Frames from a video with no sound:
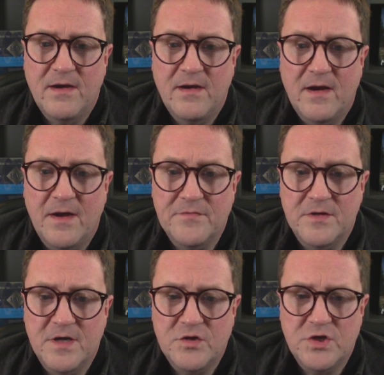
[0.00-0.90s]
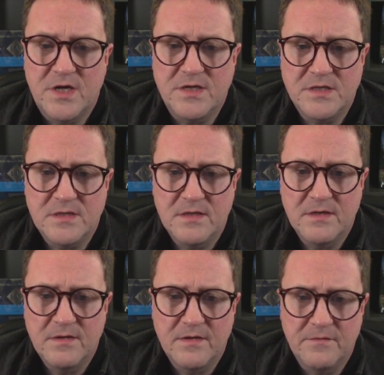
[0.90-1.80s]
after net change.
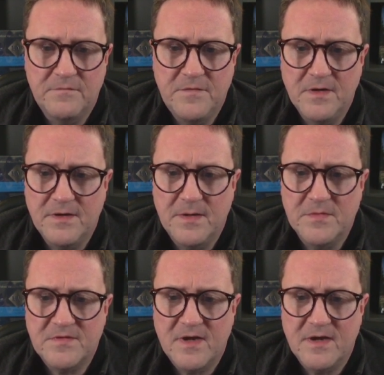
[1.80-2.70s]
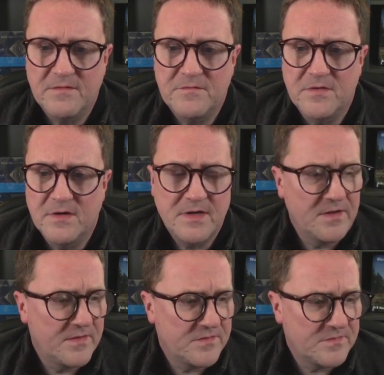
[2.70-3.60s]
The field name is kind of funky
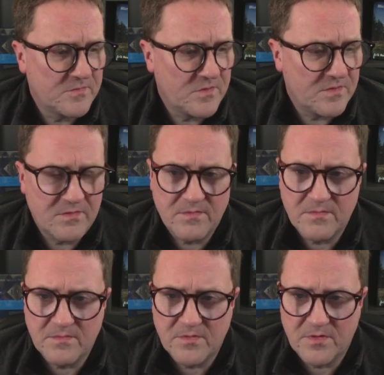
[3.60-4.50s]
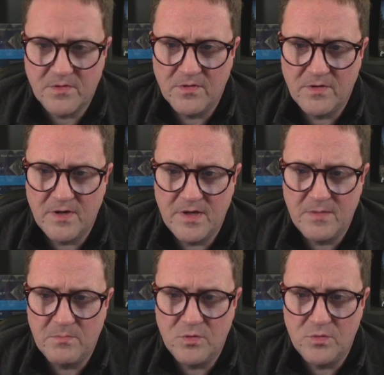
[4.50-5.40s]
and there's some curly
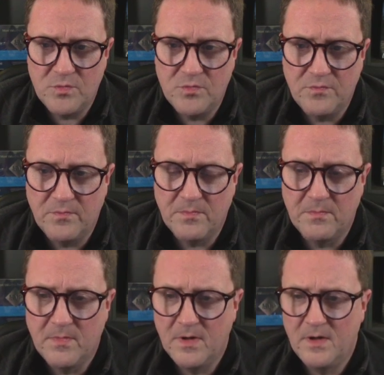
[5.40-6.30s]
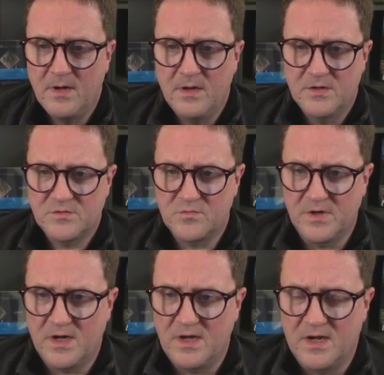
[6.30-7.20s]
blue
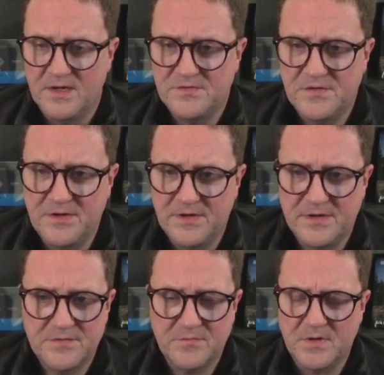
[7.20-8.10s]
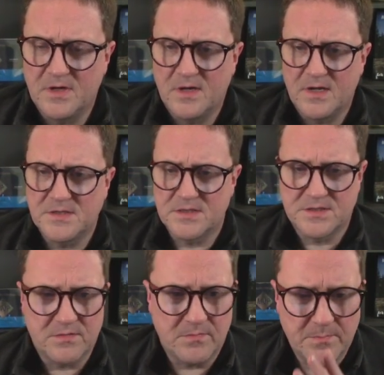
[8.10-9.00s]
squiggly lines here,
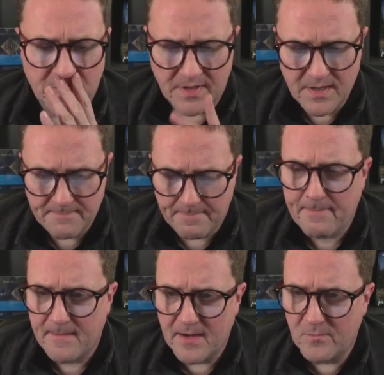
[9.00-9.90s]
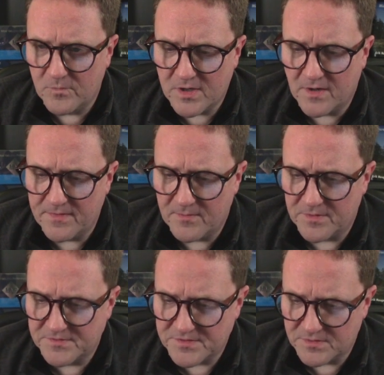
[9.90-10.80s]
but we got that one.
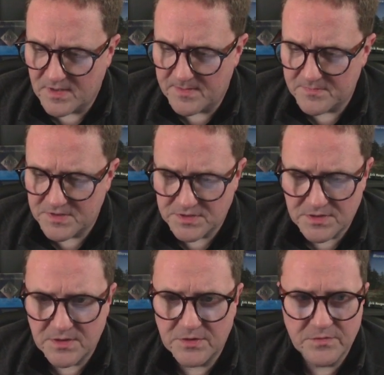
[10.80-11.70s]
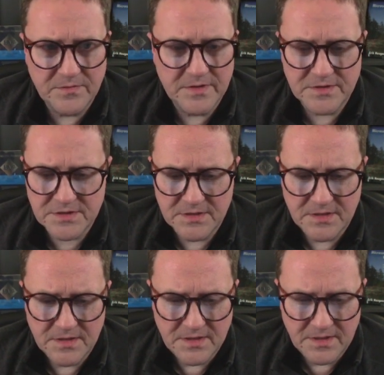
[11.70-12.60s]
So I'm just going to do this
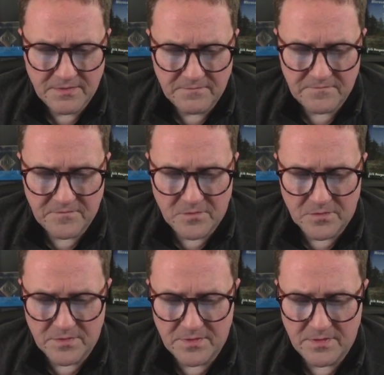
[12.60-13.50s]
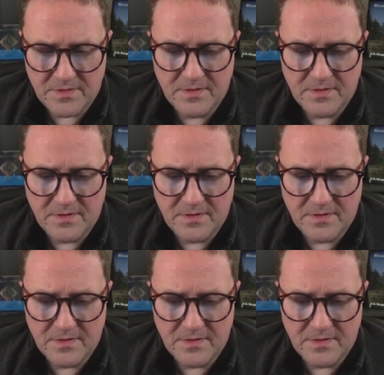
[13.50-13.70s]
for